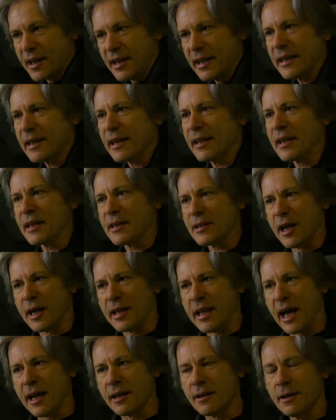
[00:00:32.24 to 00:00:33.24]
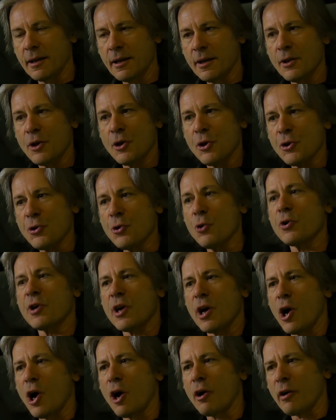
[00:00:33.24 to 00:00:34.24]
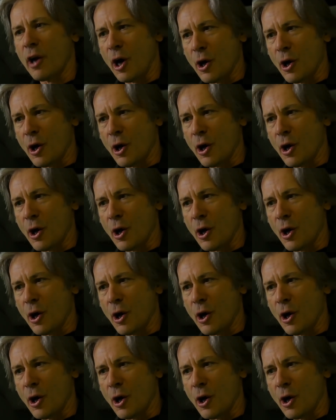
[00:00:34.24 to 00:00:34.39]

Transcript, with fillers: in it and things like that, your car